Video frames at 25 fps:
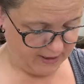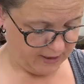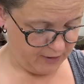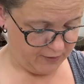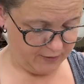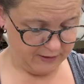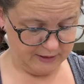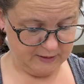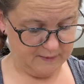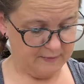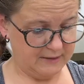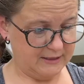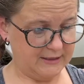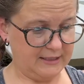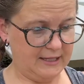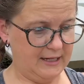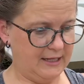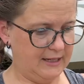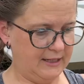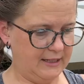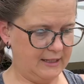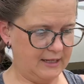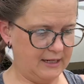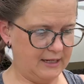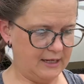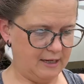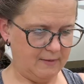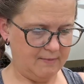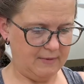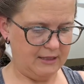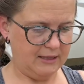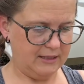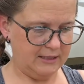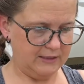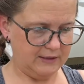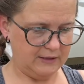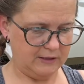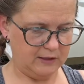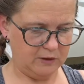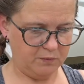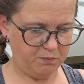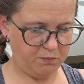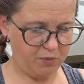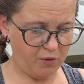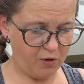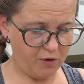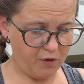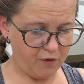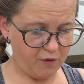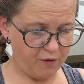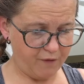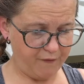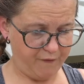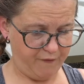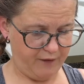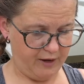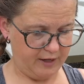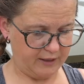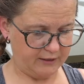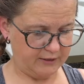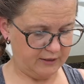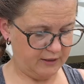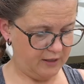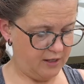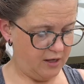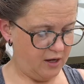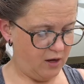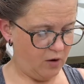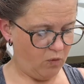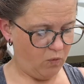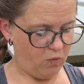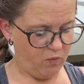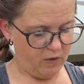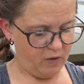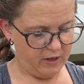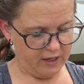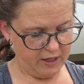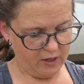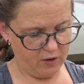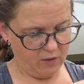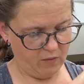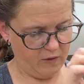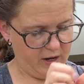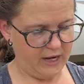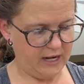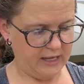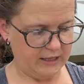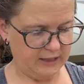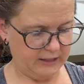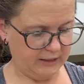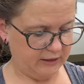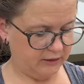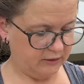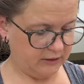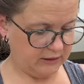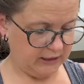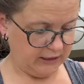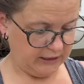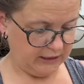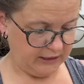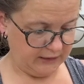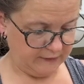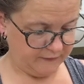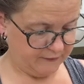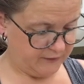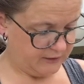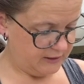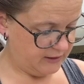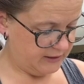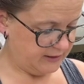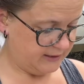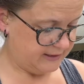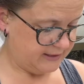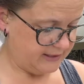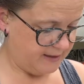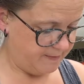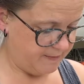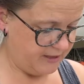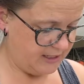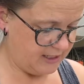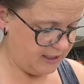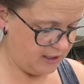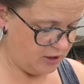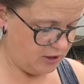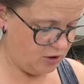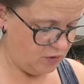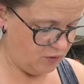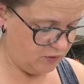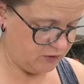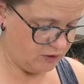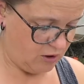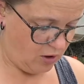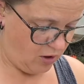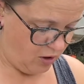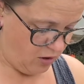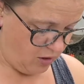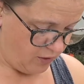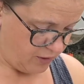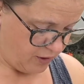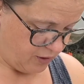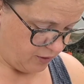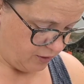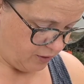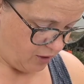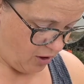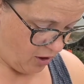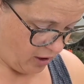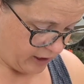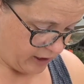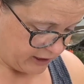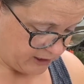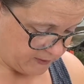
Christmas candy, I mean, this is perfect. what a great little gift that somebody can use all year long. It's